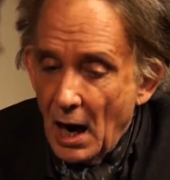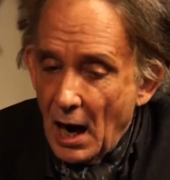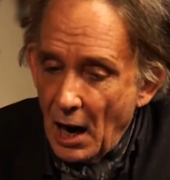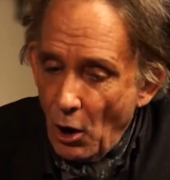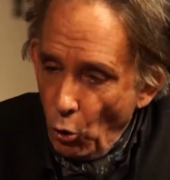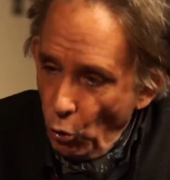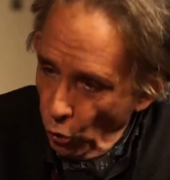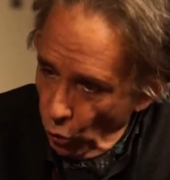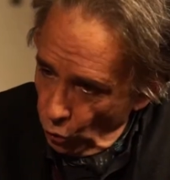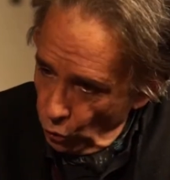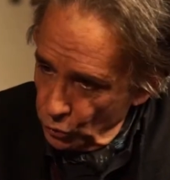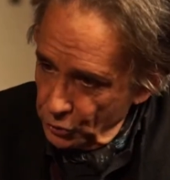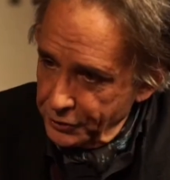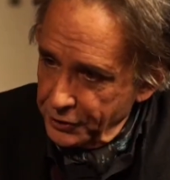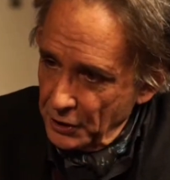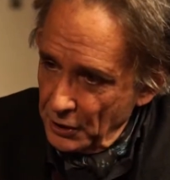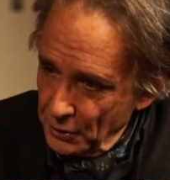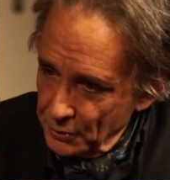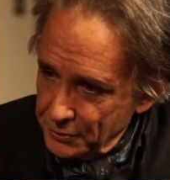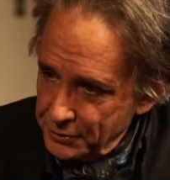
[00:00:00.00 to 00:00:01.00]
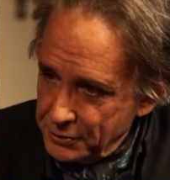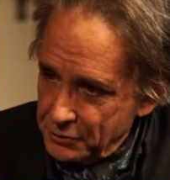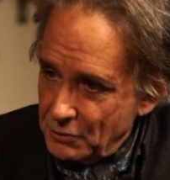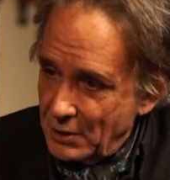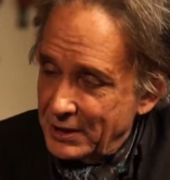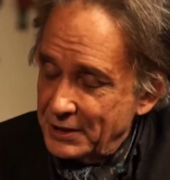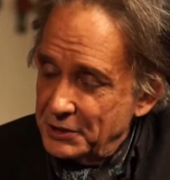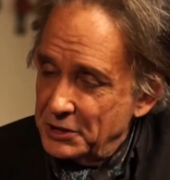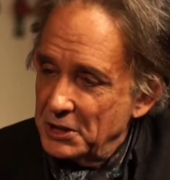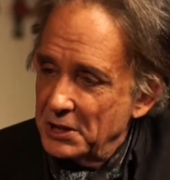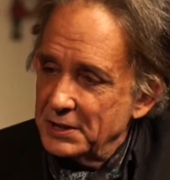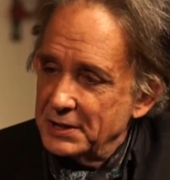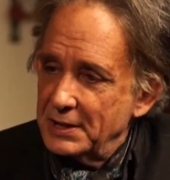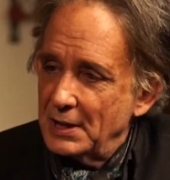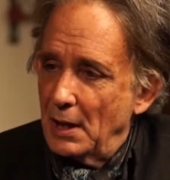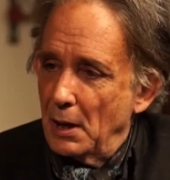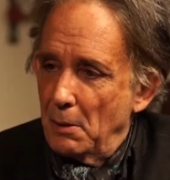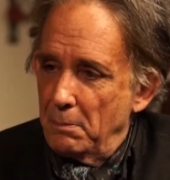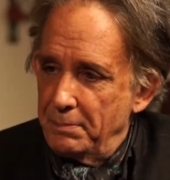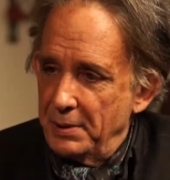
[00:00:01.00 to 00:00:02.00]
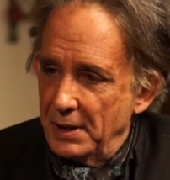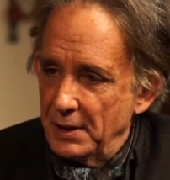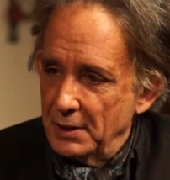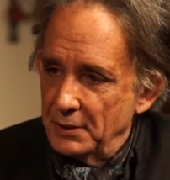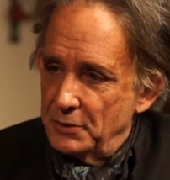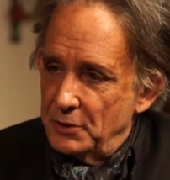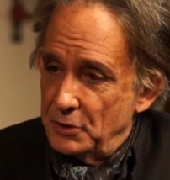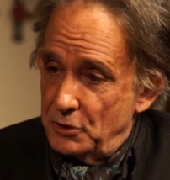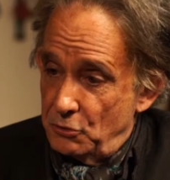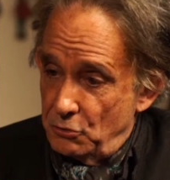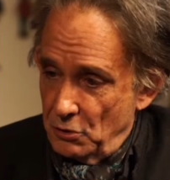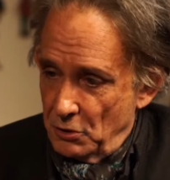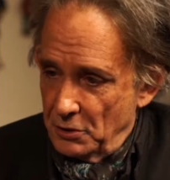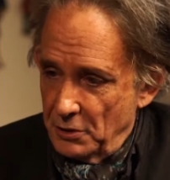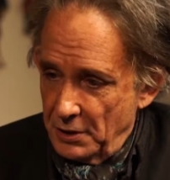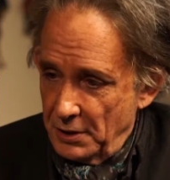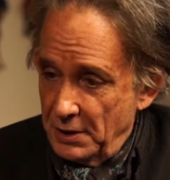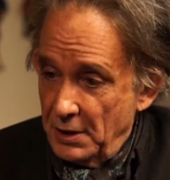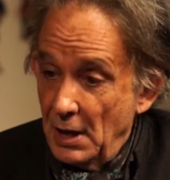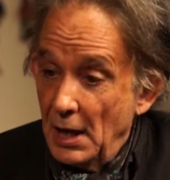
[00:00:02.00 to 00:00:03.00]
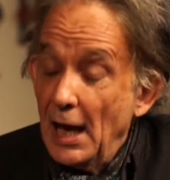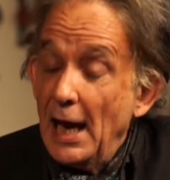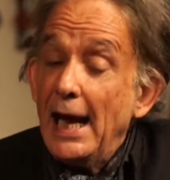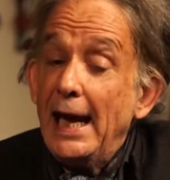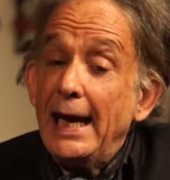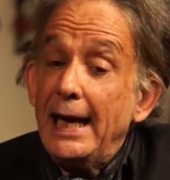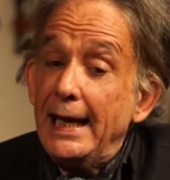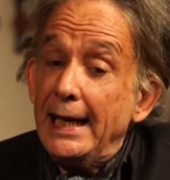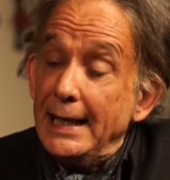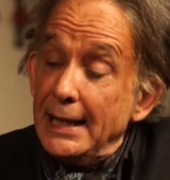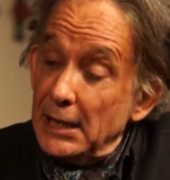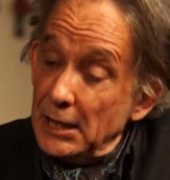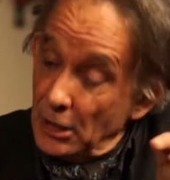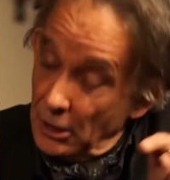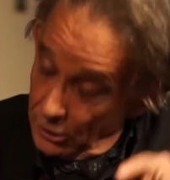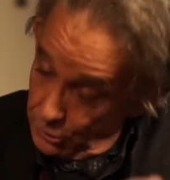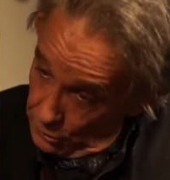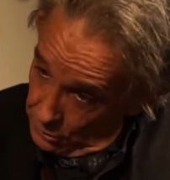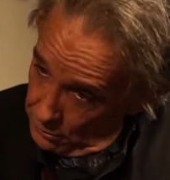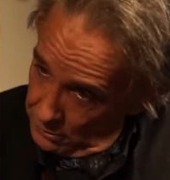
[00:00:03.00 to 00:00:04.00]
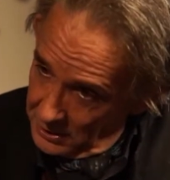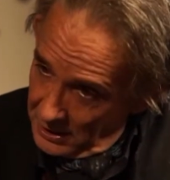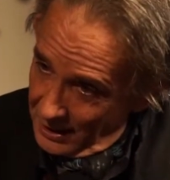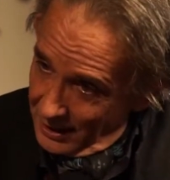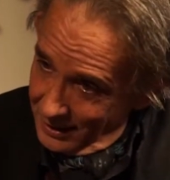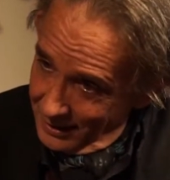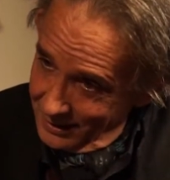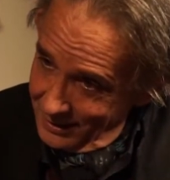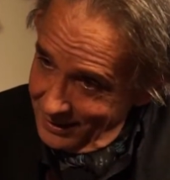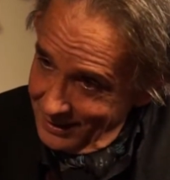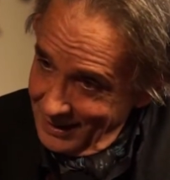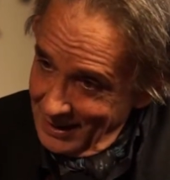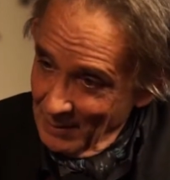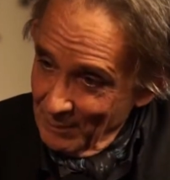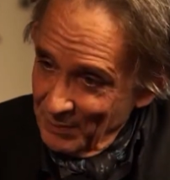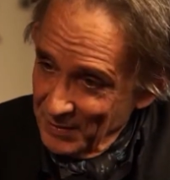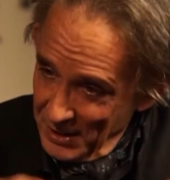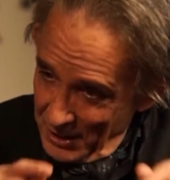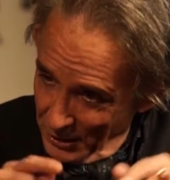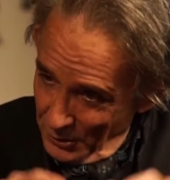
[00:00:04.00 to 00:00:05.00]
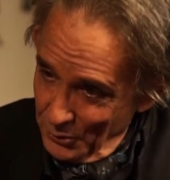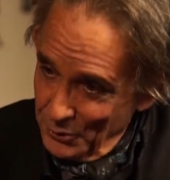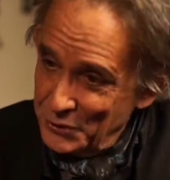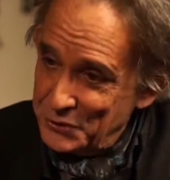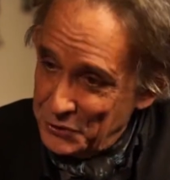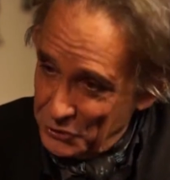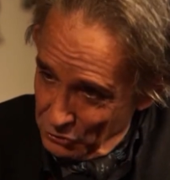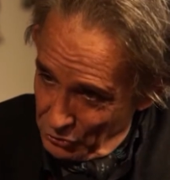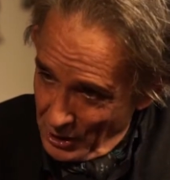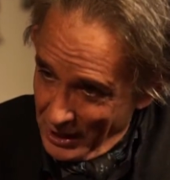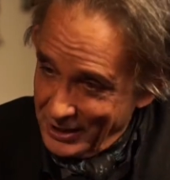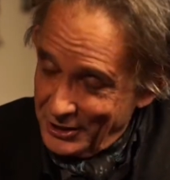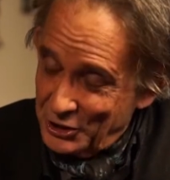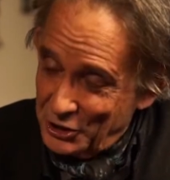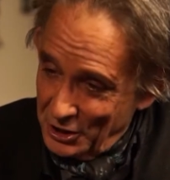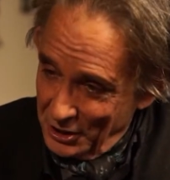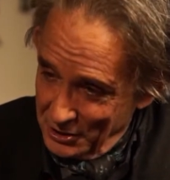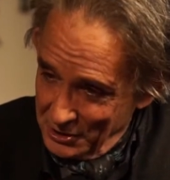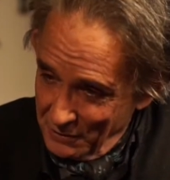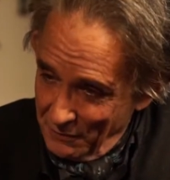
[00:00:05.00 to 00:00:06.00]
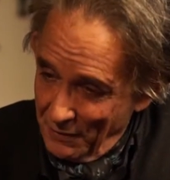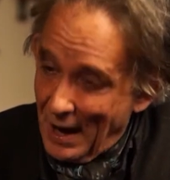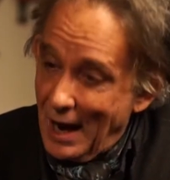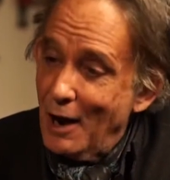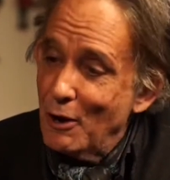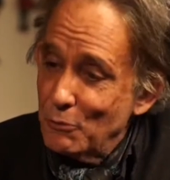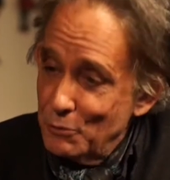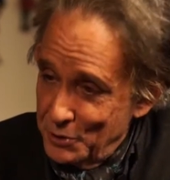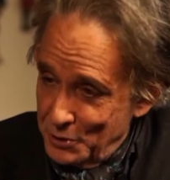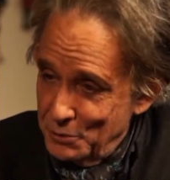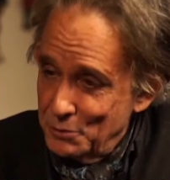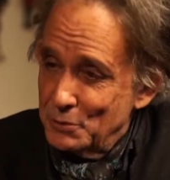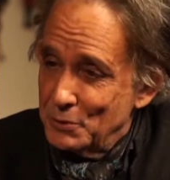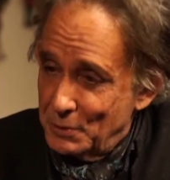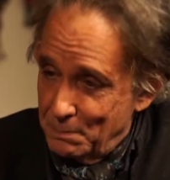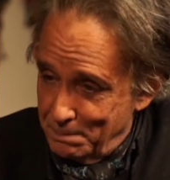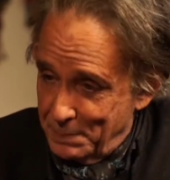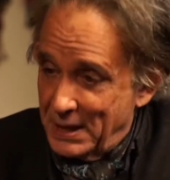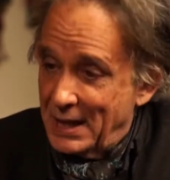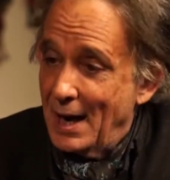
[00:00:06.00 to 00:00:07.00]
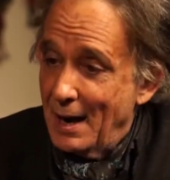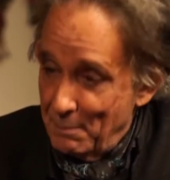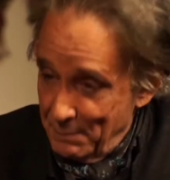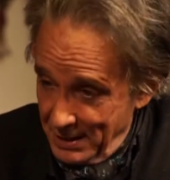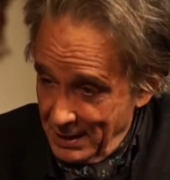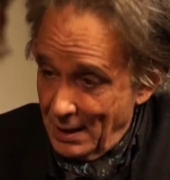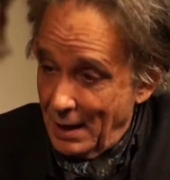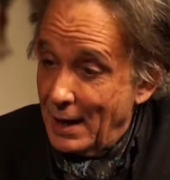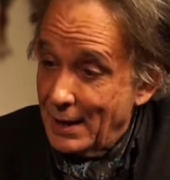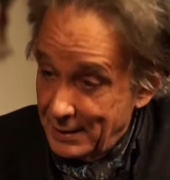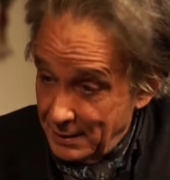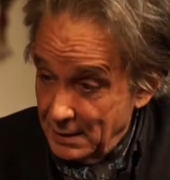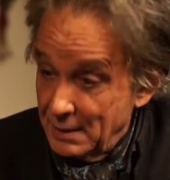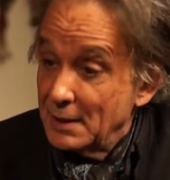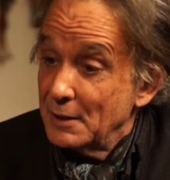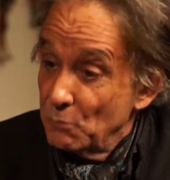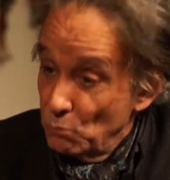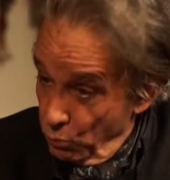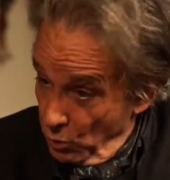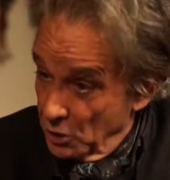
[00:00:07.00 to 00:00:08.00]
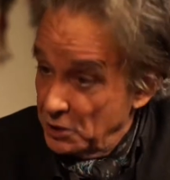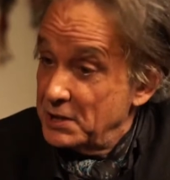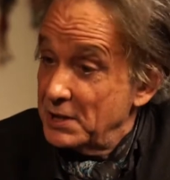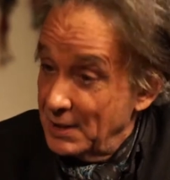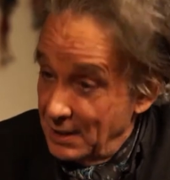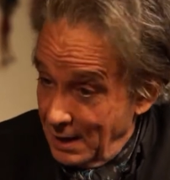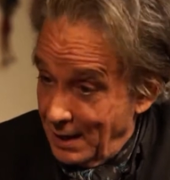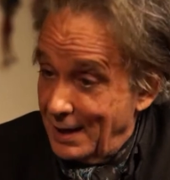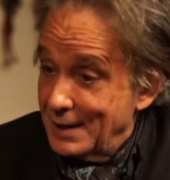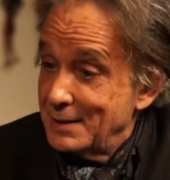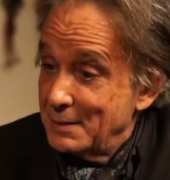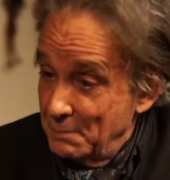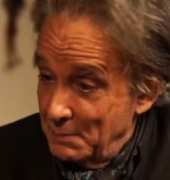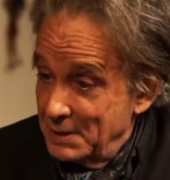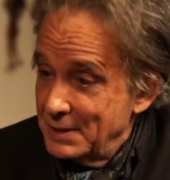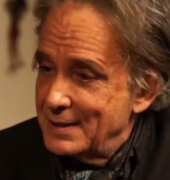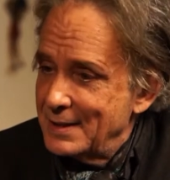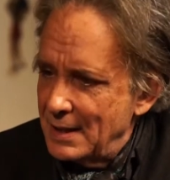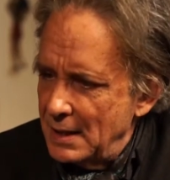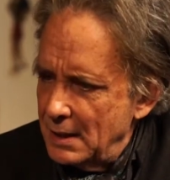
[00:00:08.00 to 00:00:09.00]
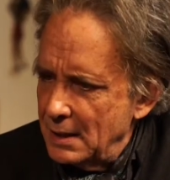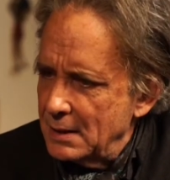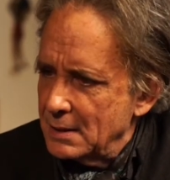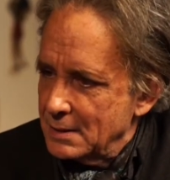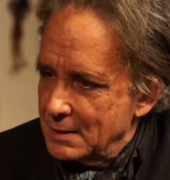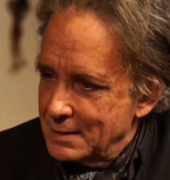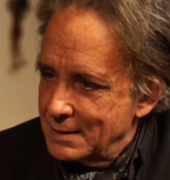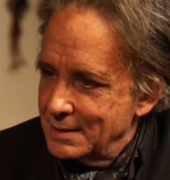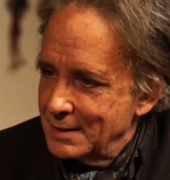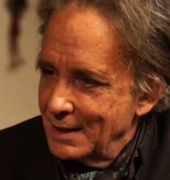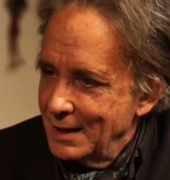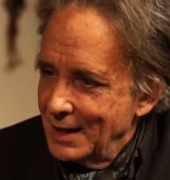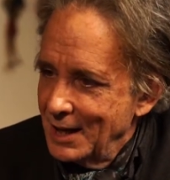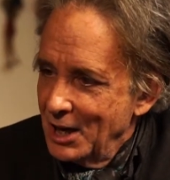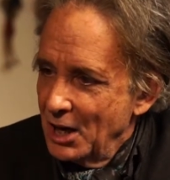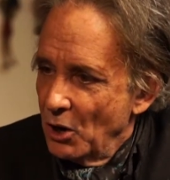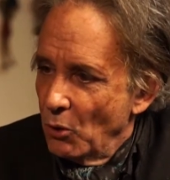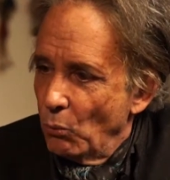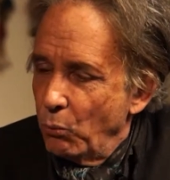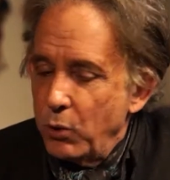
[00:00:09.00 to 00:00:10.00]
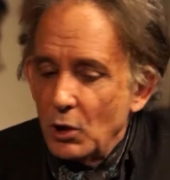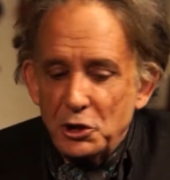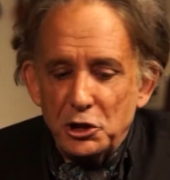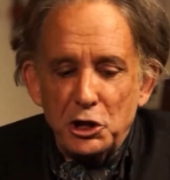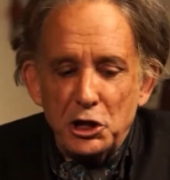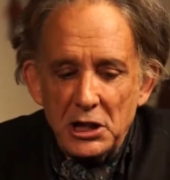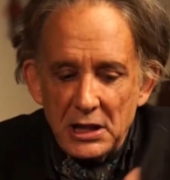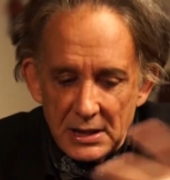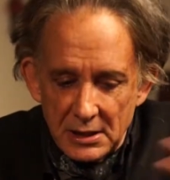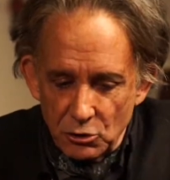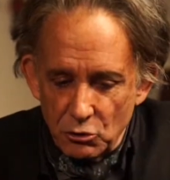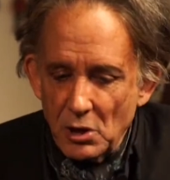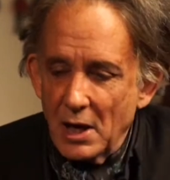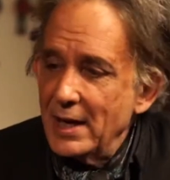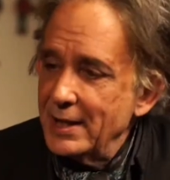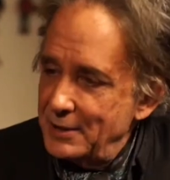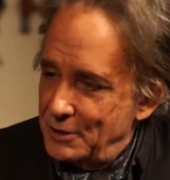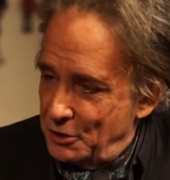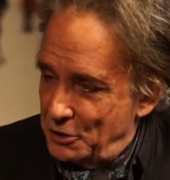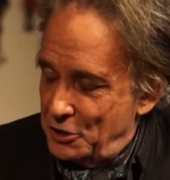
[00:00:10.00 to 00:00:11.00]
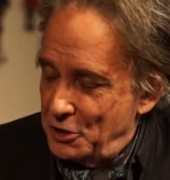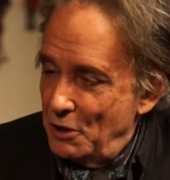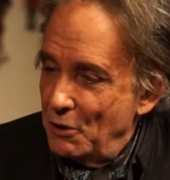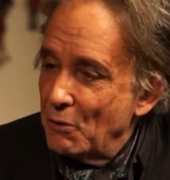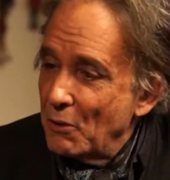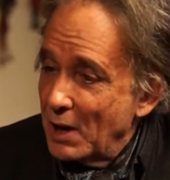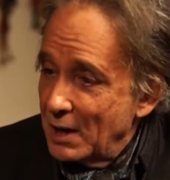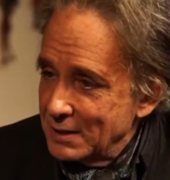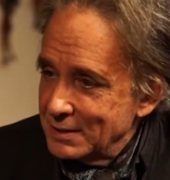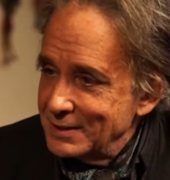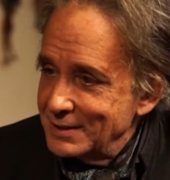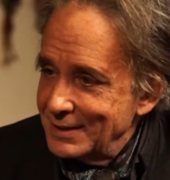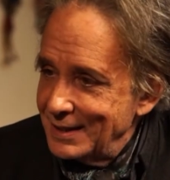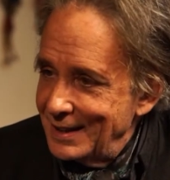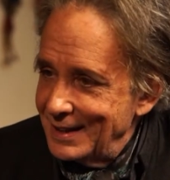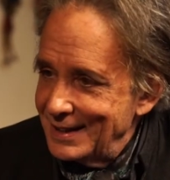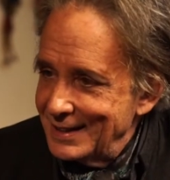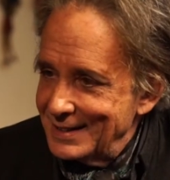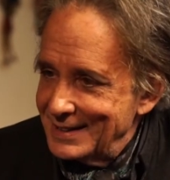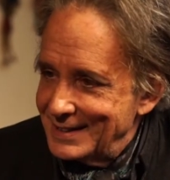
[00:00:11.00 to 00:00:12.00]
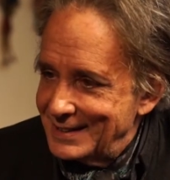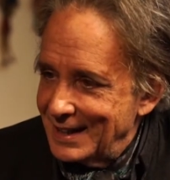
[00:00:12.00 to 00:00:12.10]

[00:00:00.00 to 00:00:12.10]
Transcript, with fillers: All the old structures are being destroyed, right. including the old structures of how you become enlightened and what enlightenment oh, yeah. is. Oh, yeah. What she's trying to show us is mm.